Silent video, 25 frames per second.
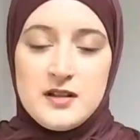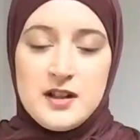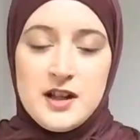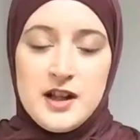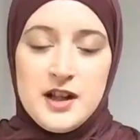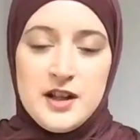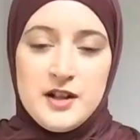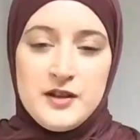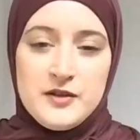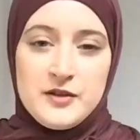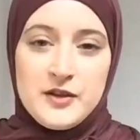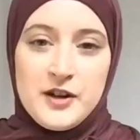
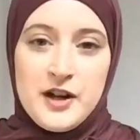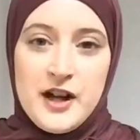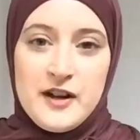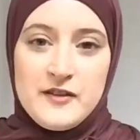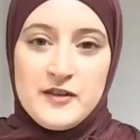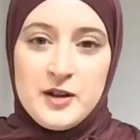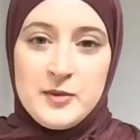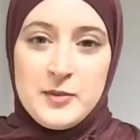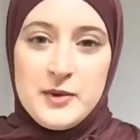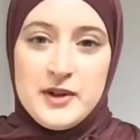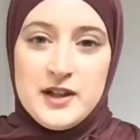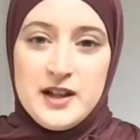Thank you for
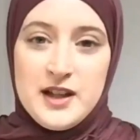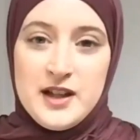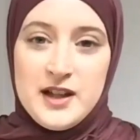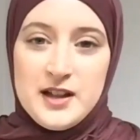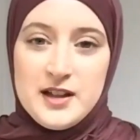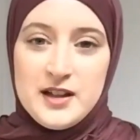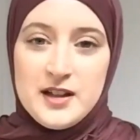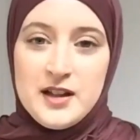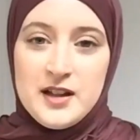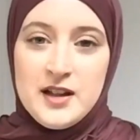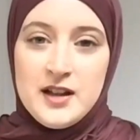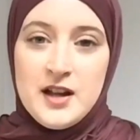having me
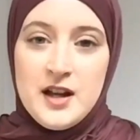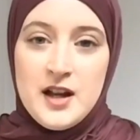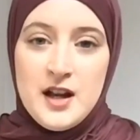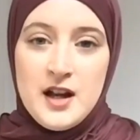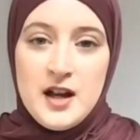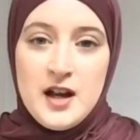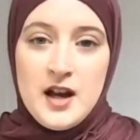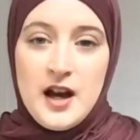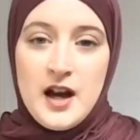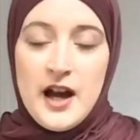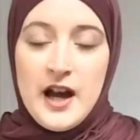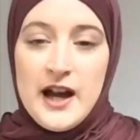again.
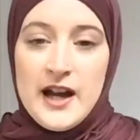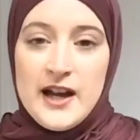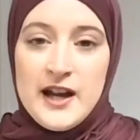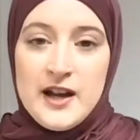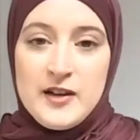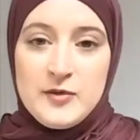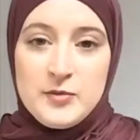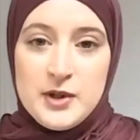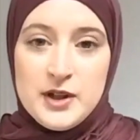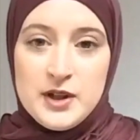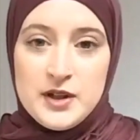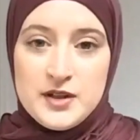I
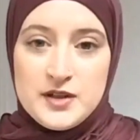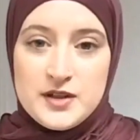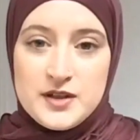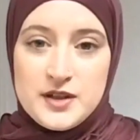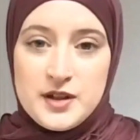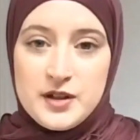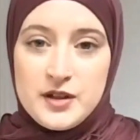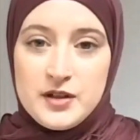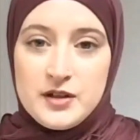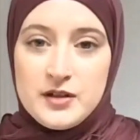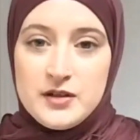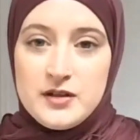have been
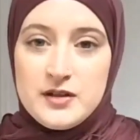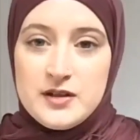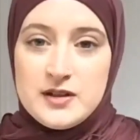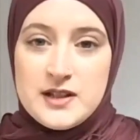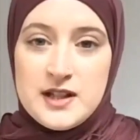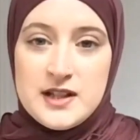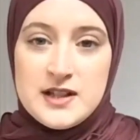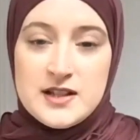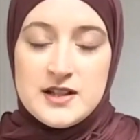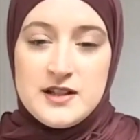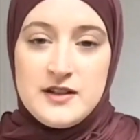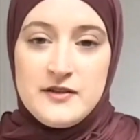concerned
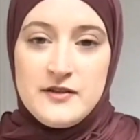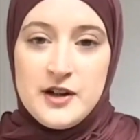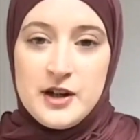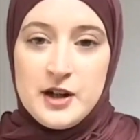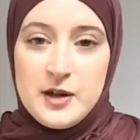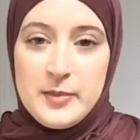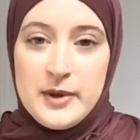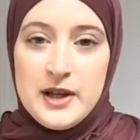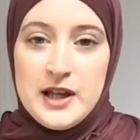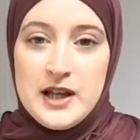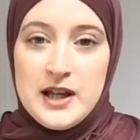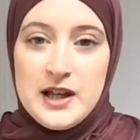since the
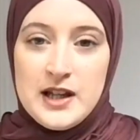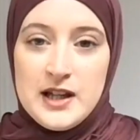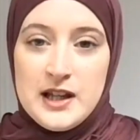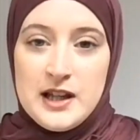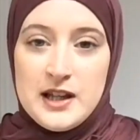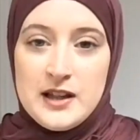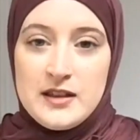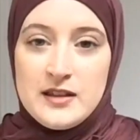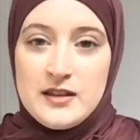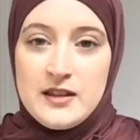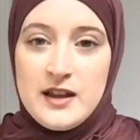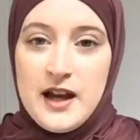very
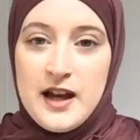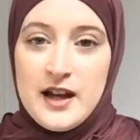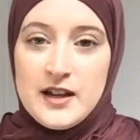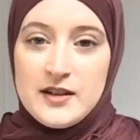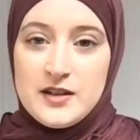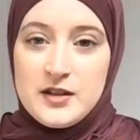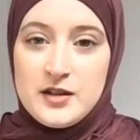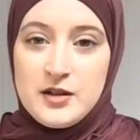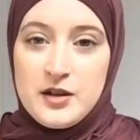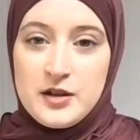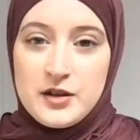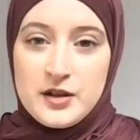beginning
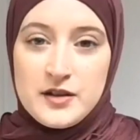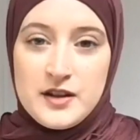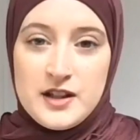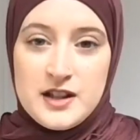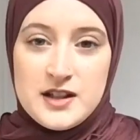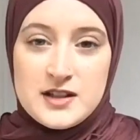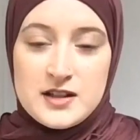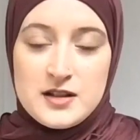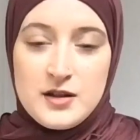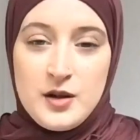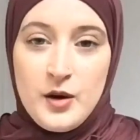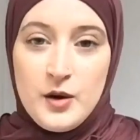that the longer
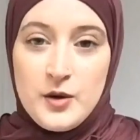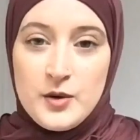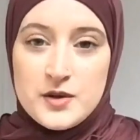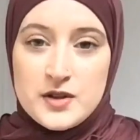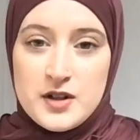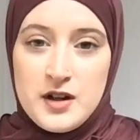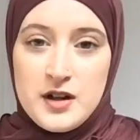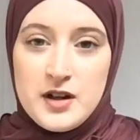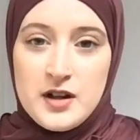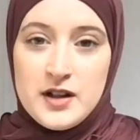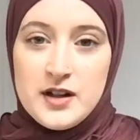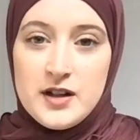this
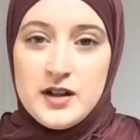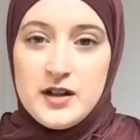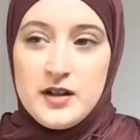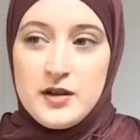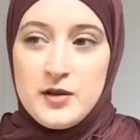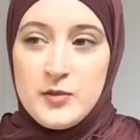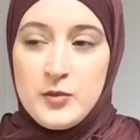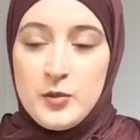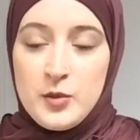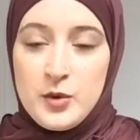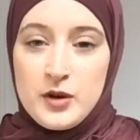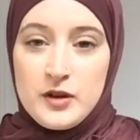goes
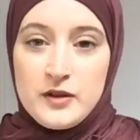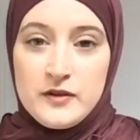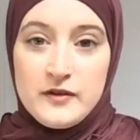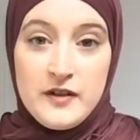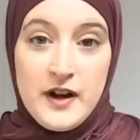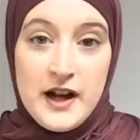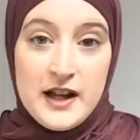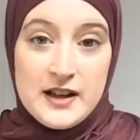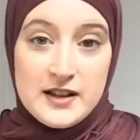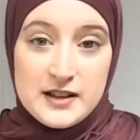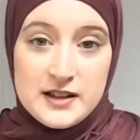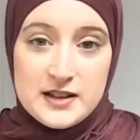on, the more
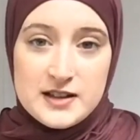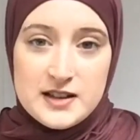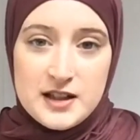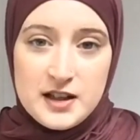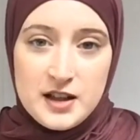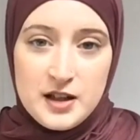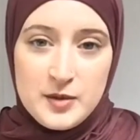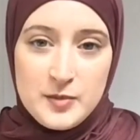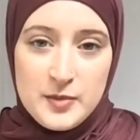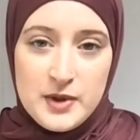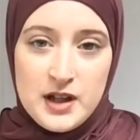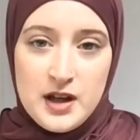violent
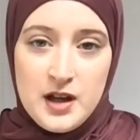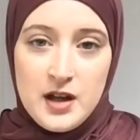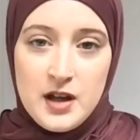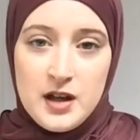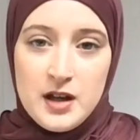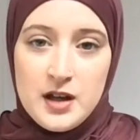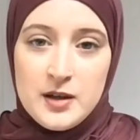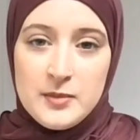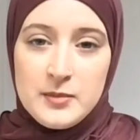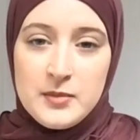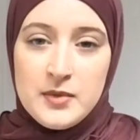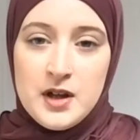it could
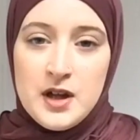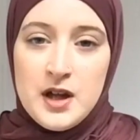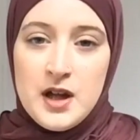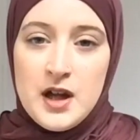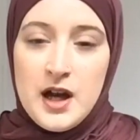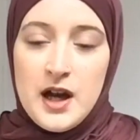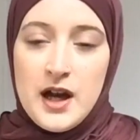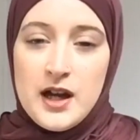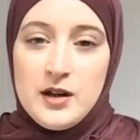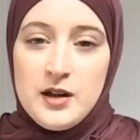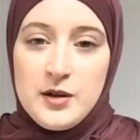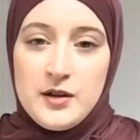become.
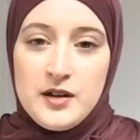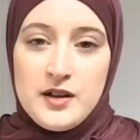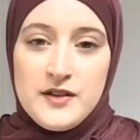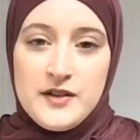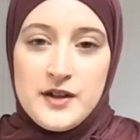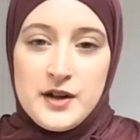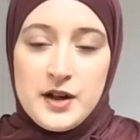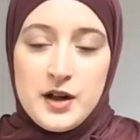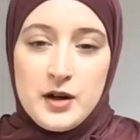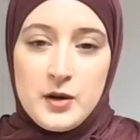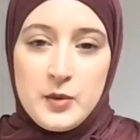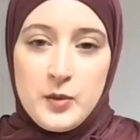I know
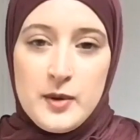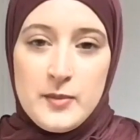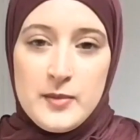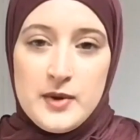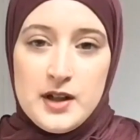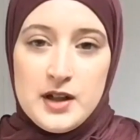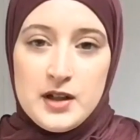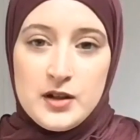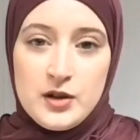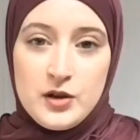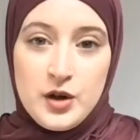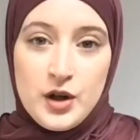that there are
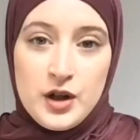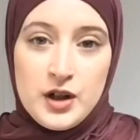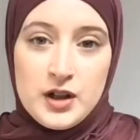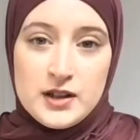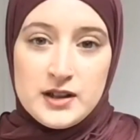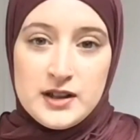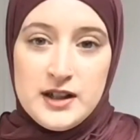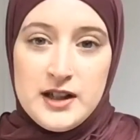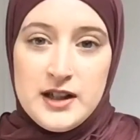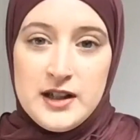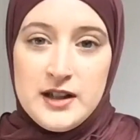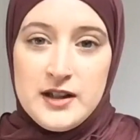women
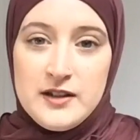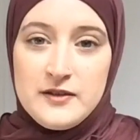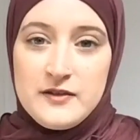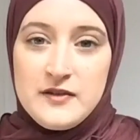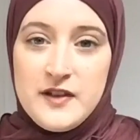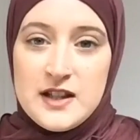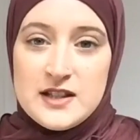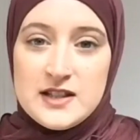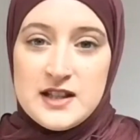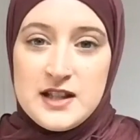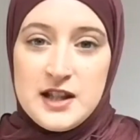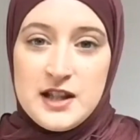
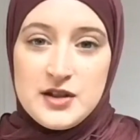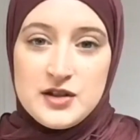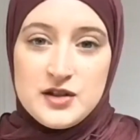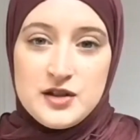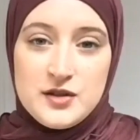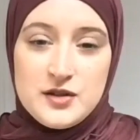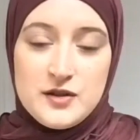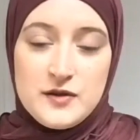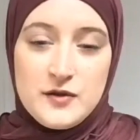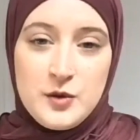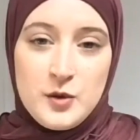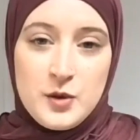currently facing
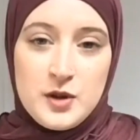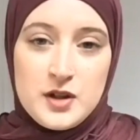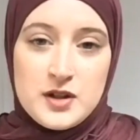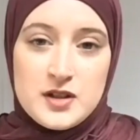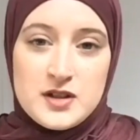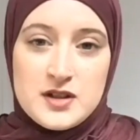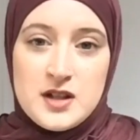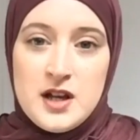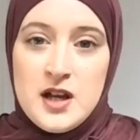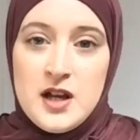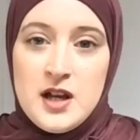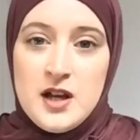issues. Of
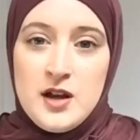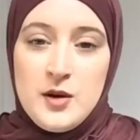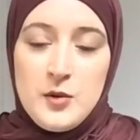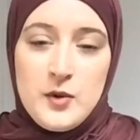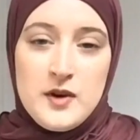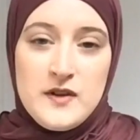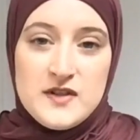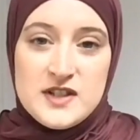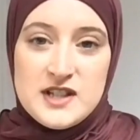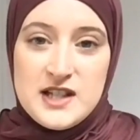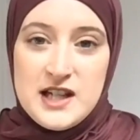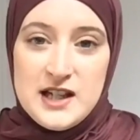course,
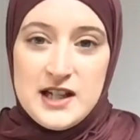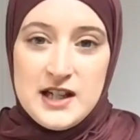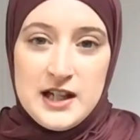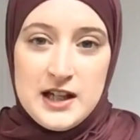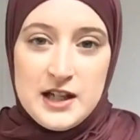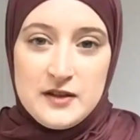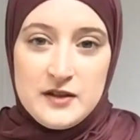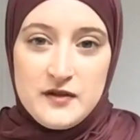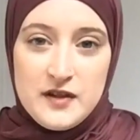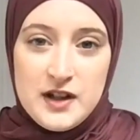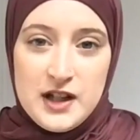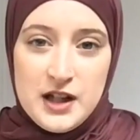we've seen
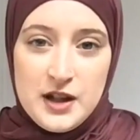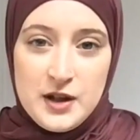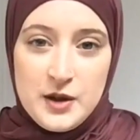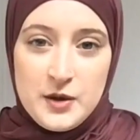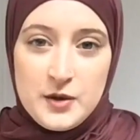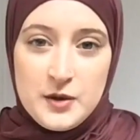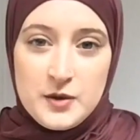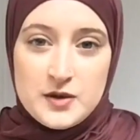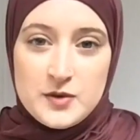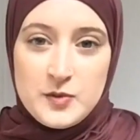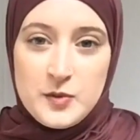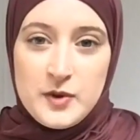it in
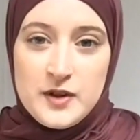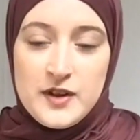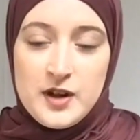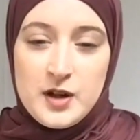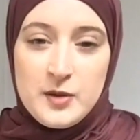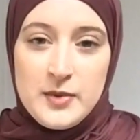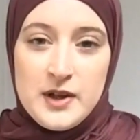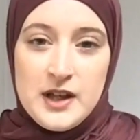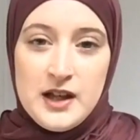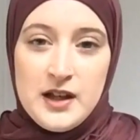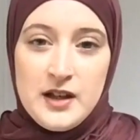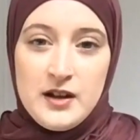videos where
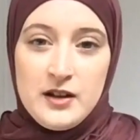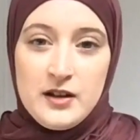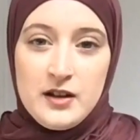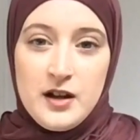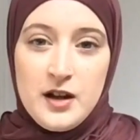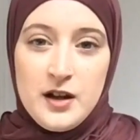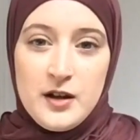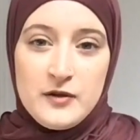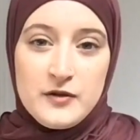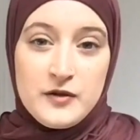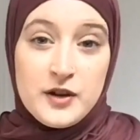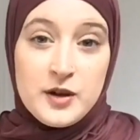they're
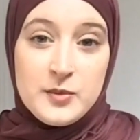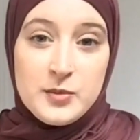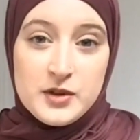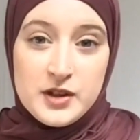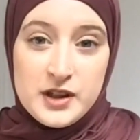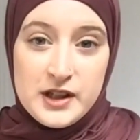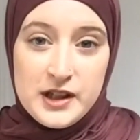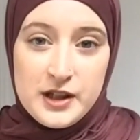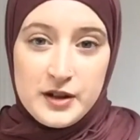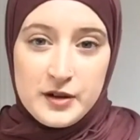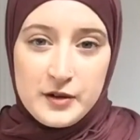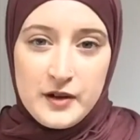being
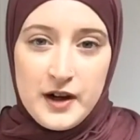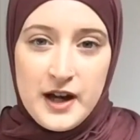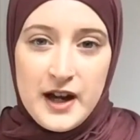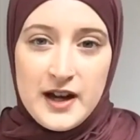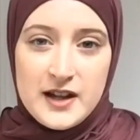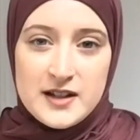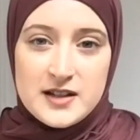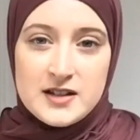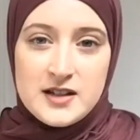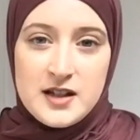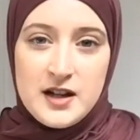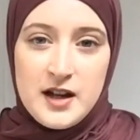verbally
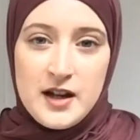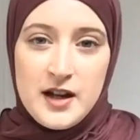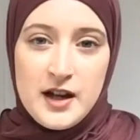harassed.